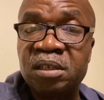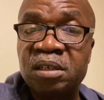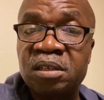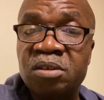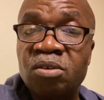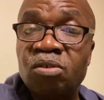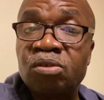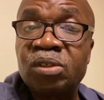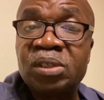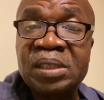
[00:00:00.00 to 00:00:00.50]

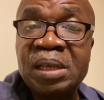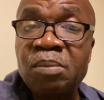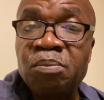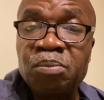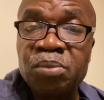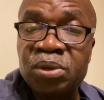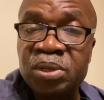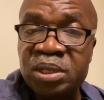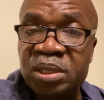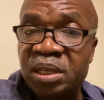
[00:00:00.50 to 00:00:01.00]
or
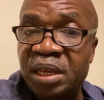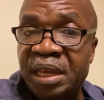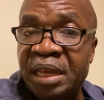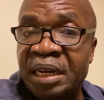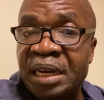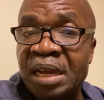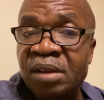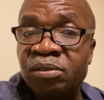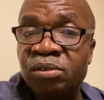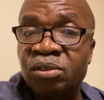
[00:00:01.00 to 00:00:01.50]
somebody
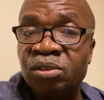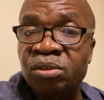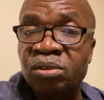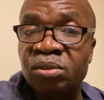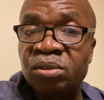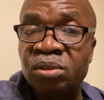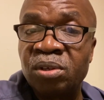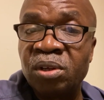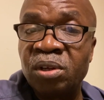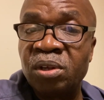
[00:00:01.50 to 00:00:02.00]
around
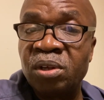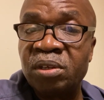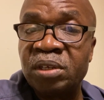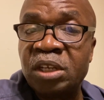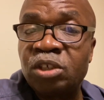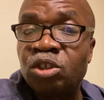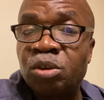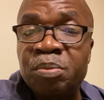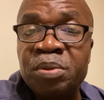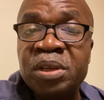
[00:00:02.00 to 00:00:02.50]
you
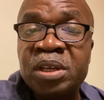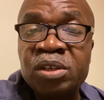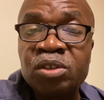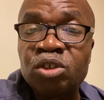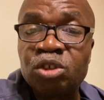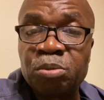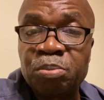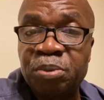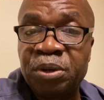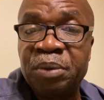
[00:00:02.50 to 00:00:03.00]
that you begin
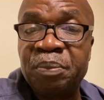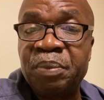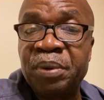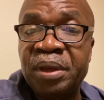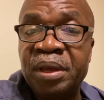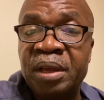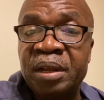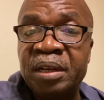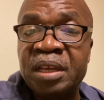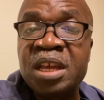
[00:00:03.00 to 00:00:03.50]
to
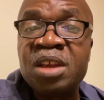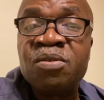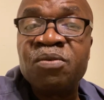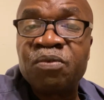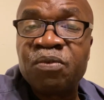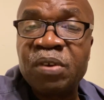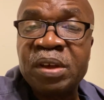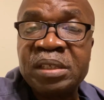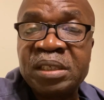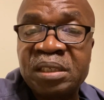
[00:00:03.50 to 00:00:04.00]
prepare,
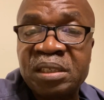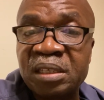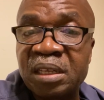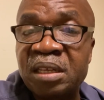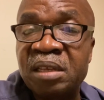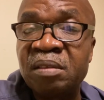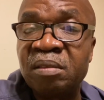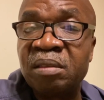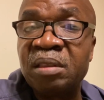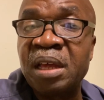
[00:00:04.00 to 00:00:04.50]
invest
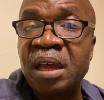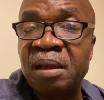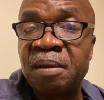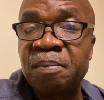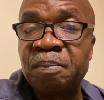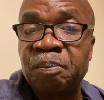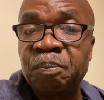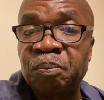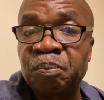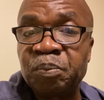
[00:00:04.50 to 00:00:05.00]
in
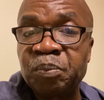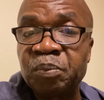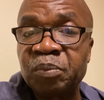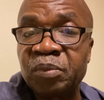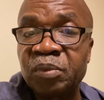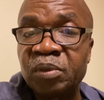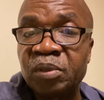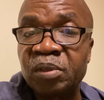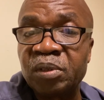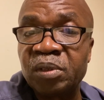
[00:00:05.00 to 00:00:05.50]
them.
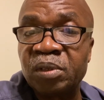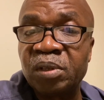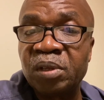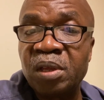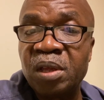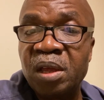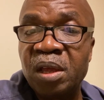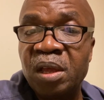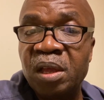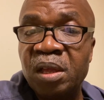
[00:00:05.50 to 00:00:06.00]

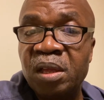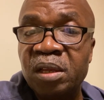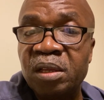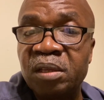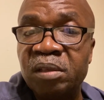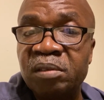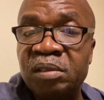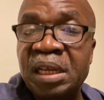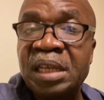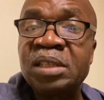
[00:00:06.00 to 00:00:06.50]

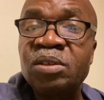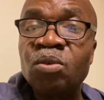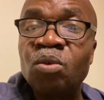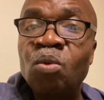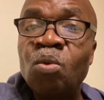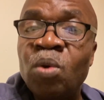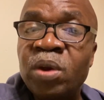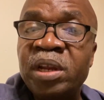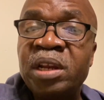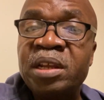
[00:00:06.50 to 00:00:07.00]
That
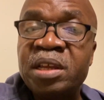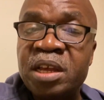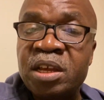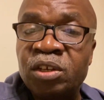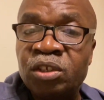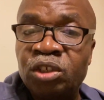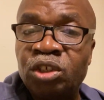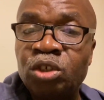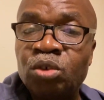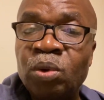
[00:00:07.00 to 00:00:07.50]
will
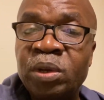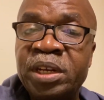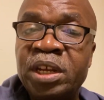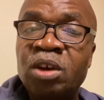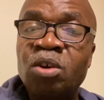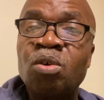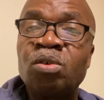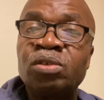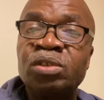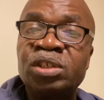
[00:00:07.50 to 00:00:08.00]
ensure the
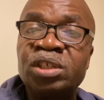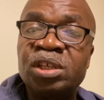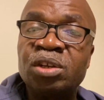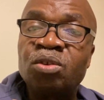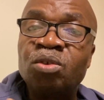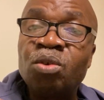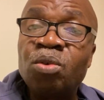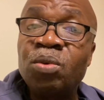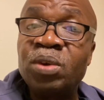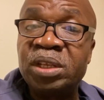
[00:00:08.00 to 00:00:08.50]

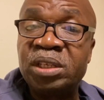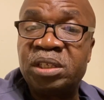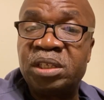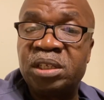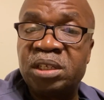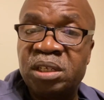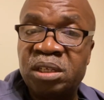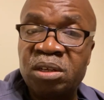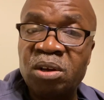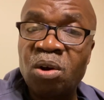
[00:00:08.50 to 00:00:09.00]

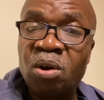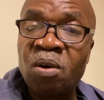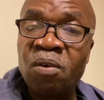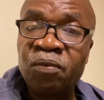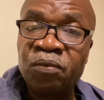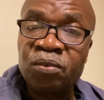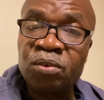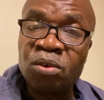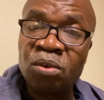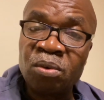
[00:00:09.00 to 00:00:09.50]
continuity
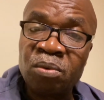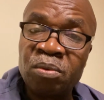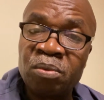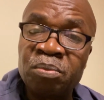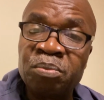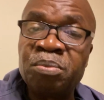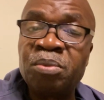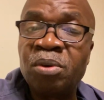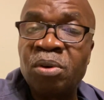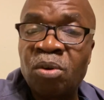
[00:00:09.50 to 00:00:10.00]
of your
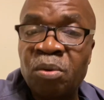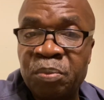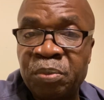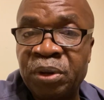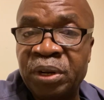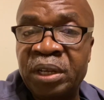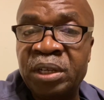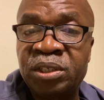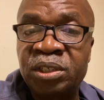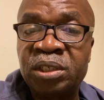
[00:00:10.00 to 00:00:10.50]

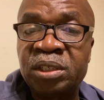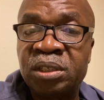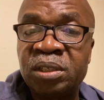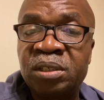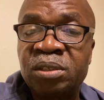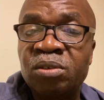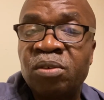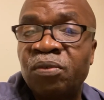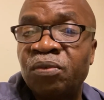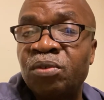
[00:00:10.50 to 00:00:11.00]

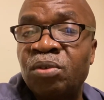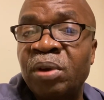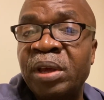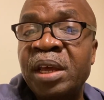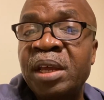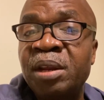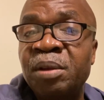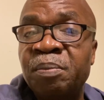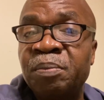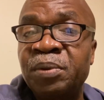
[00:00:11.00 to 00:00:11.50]
operations, of your
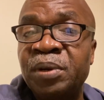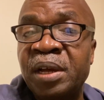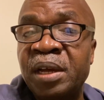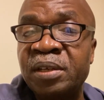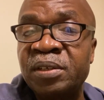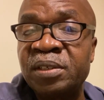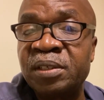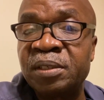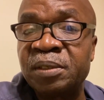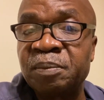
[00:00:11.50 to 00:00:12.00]

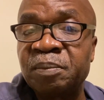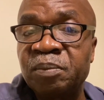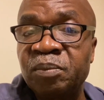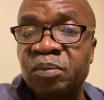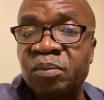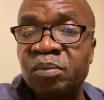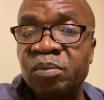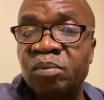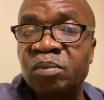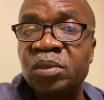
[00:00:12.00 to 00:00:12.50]
enterprise
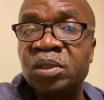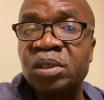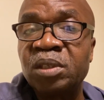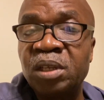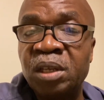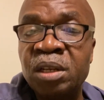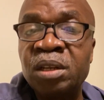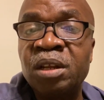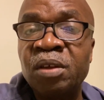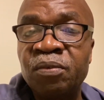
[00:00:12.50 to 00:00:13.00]

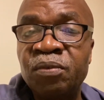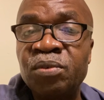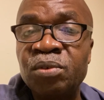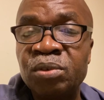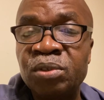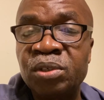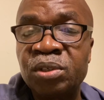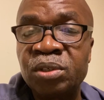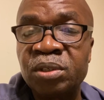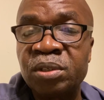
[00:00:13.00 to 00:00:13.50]
in the
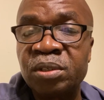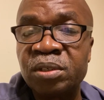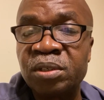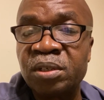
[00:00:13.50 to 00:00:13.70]
future.